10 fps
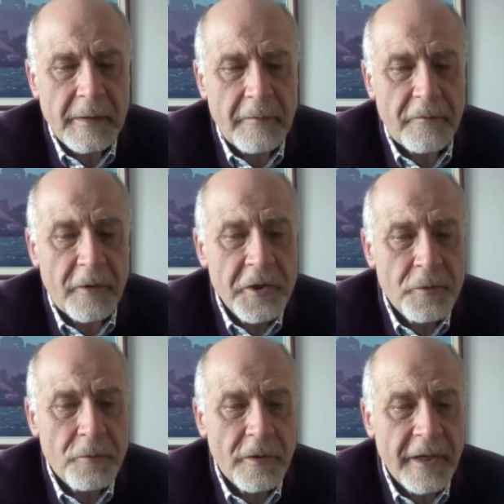
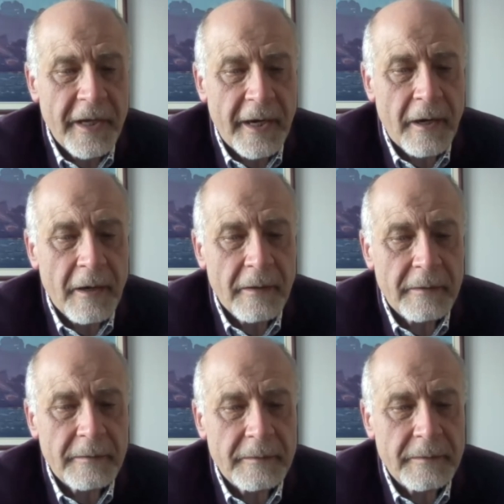virtual care
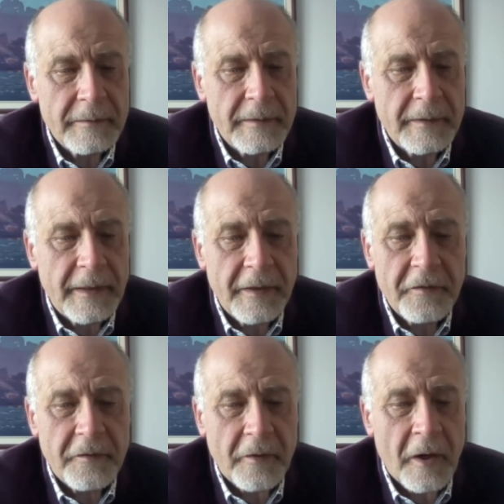
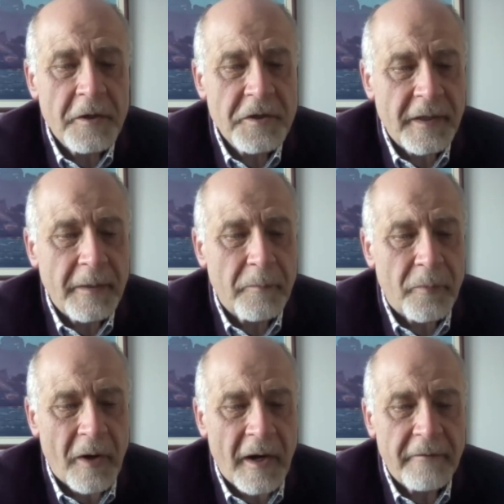is largely
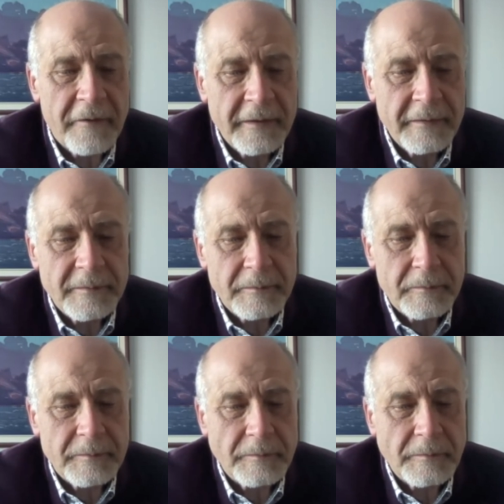private,
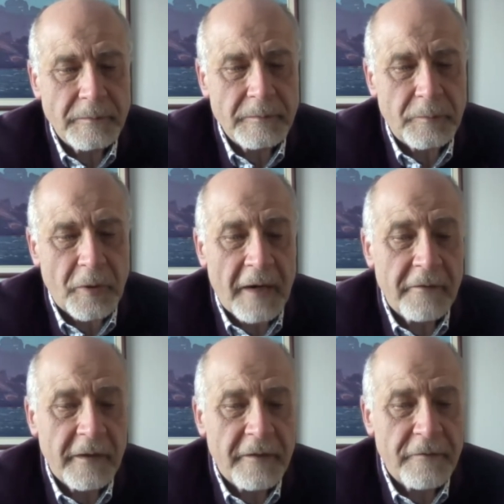
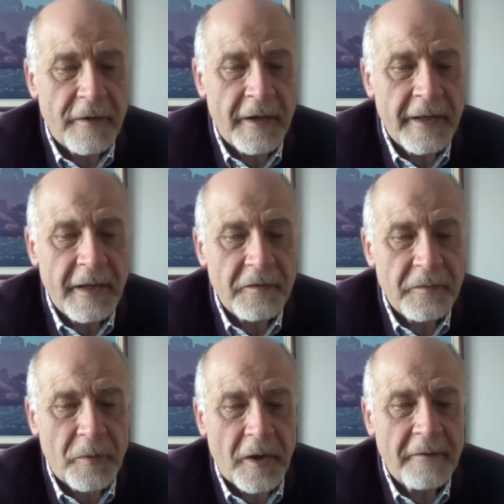privately
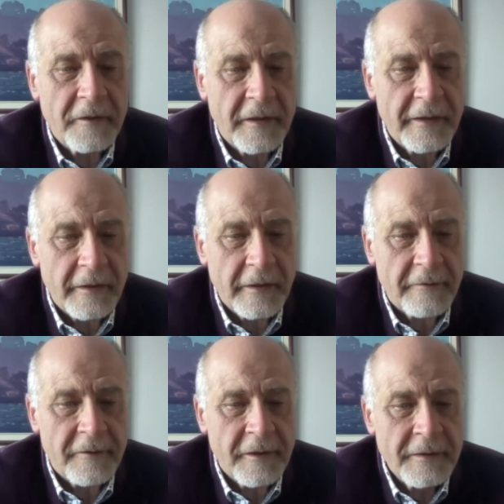financed, privately
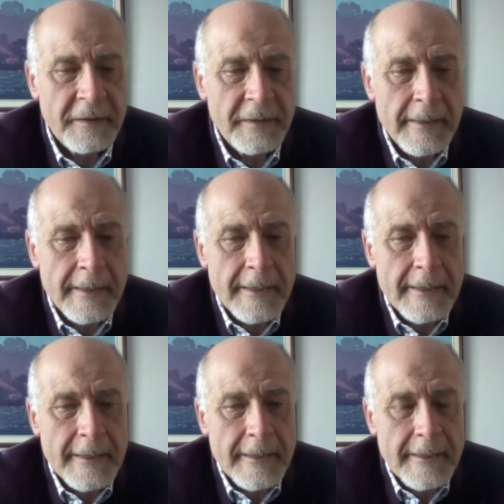delivered.
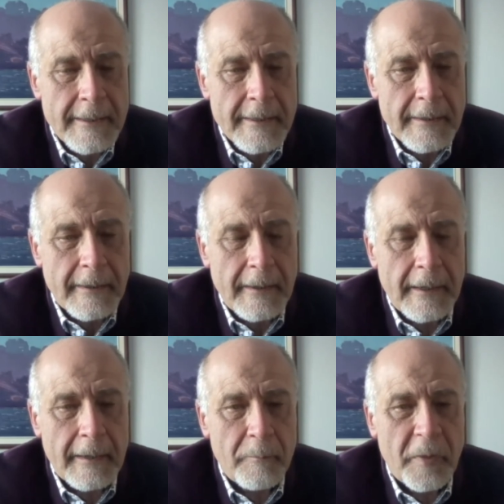
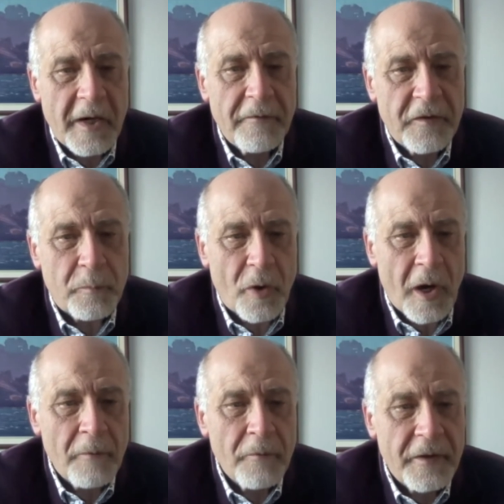But if it's
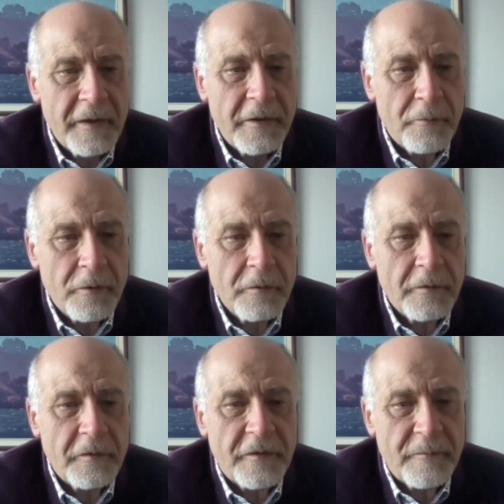brought within the
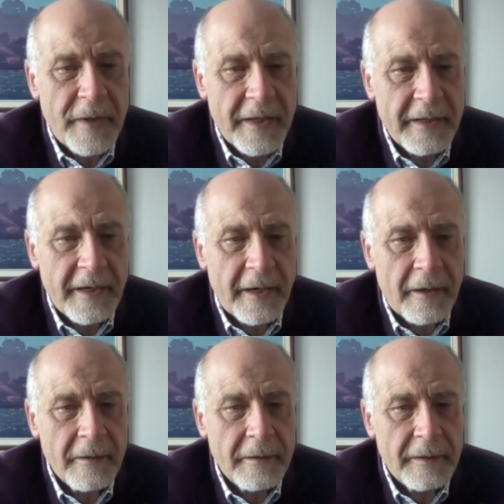rules of
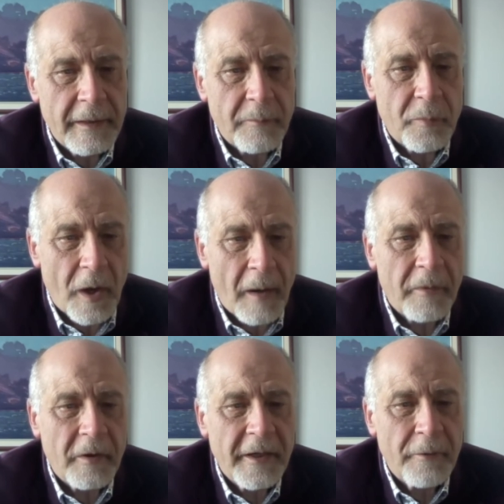Medicare and
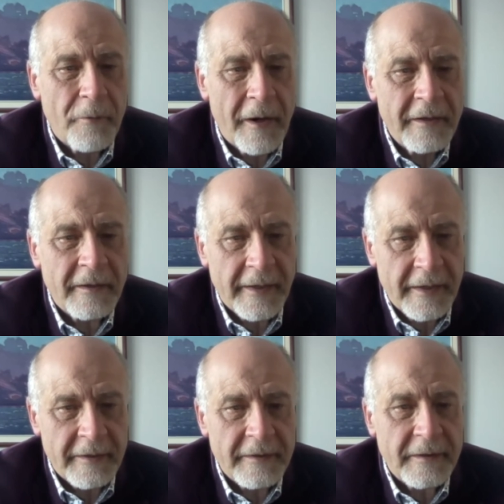properly
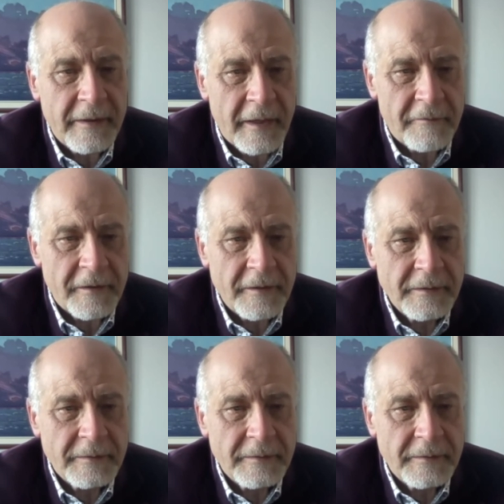regulated and governed,